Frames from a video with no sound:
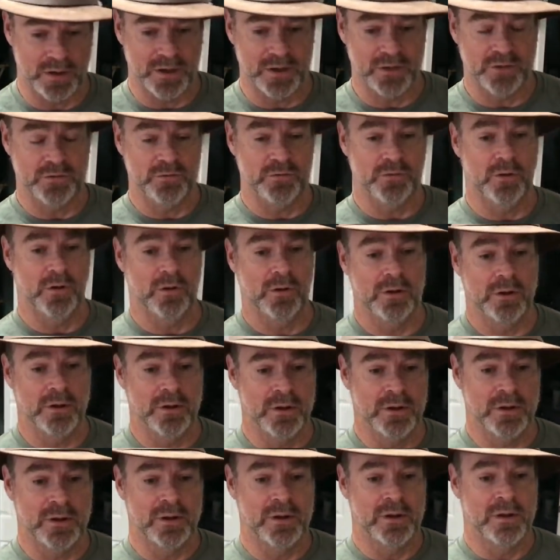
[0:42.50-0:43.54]
a nice full
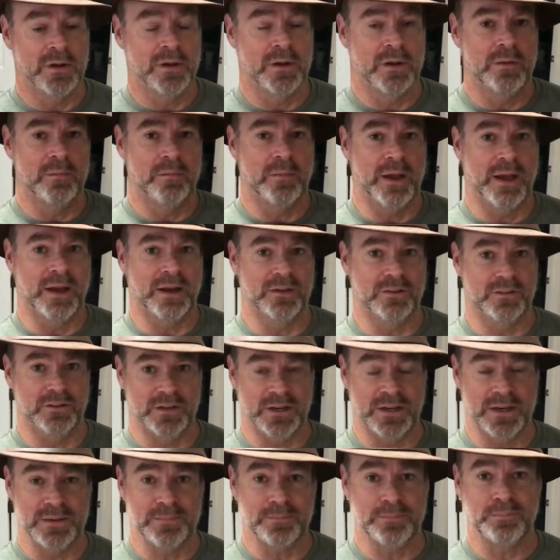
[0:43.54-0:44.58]

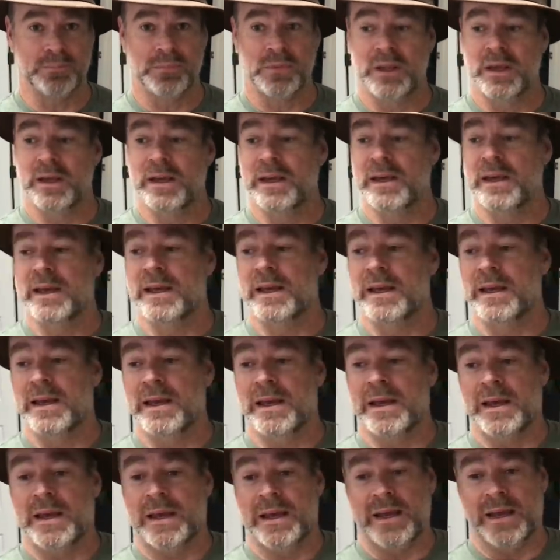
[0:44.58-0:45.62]
magazine,
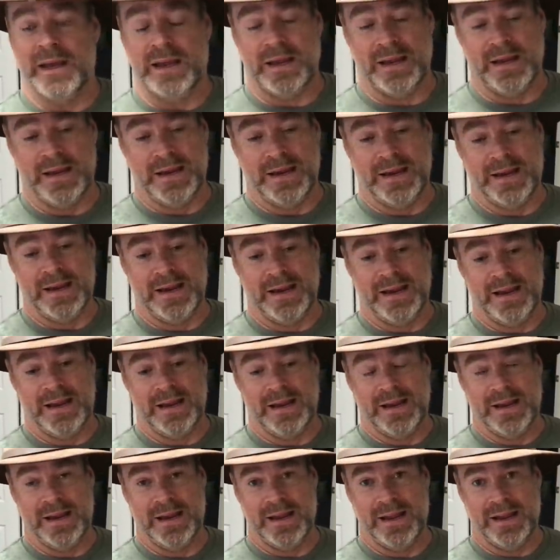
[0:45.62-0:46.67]

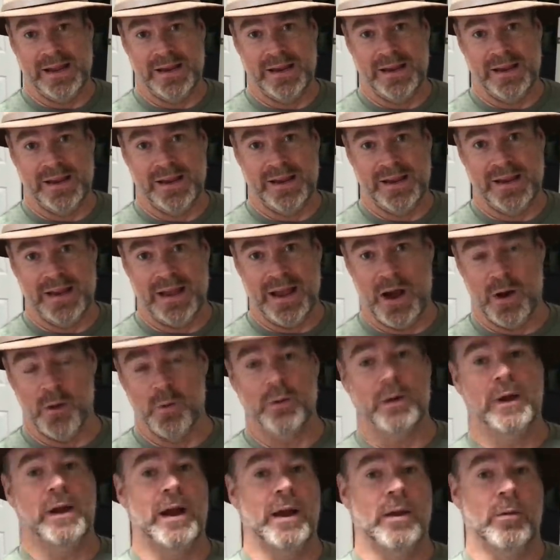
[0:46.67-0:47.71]
and
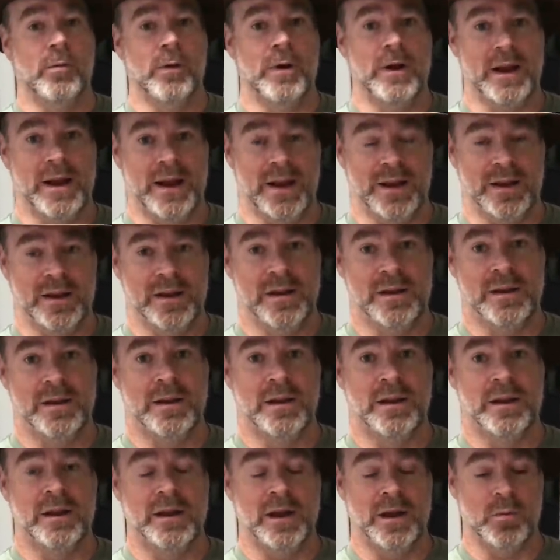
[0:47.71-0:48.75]
out I ran.
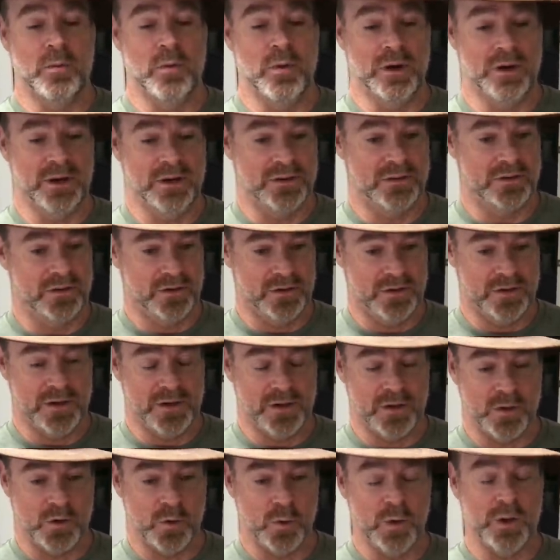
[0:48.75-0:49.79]
I wanted to
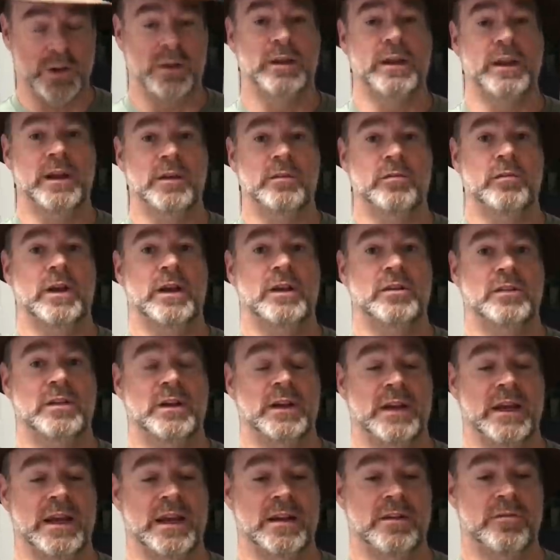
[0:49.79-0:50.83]
quickly
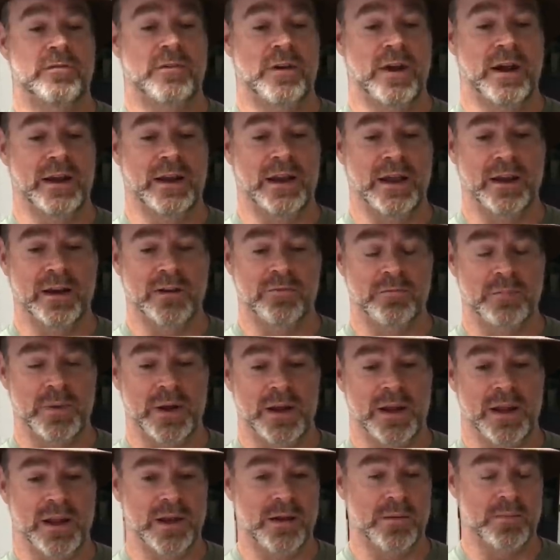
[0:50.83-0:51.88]
investigate, find out if
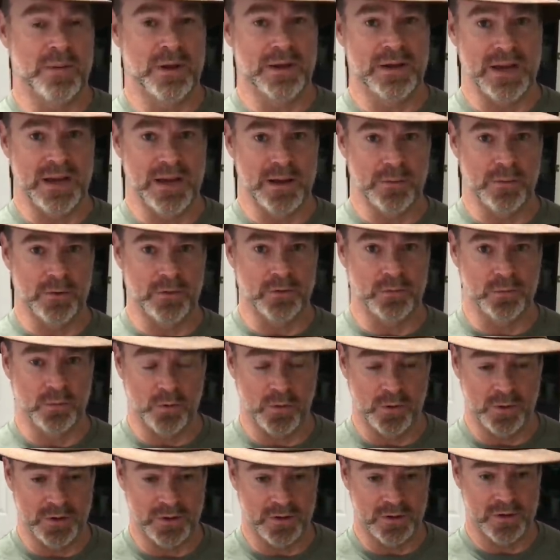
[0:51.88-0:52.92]
my, any of my neighbors
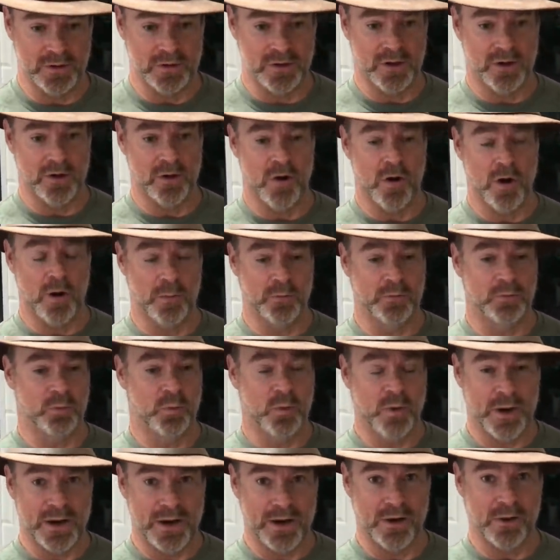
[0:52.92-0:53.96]
were in, in harm's
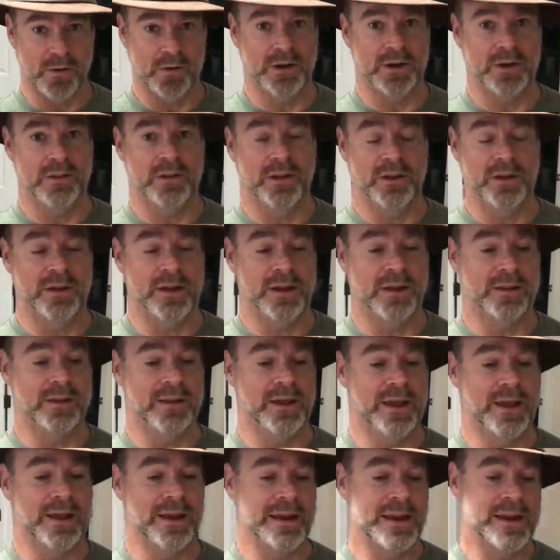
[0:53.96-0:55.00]
way or anything like
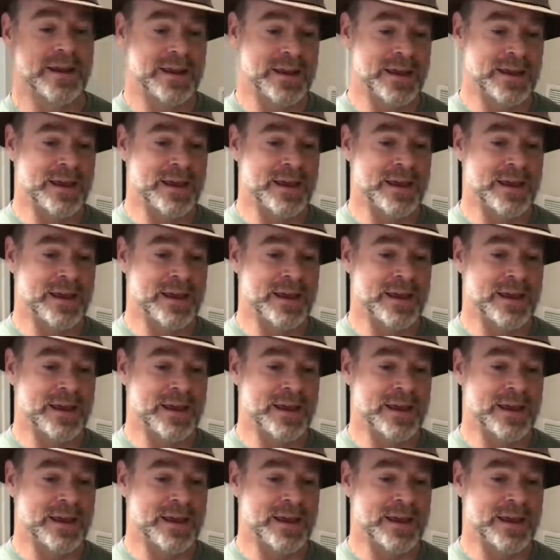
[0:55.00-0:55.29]
that.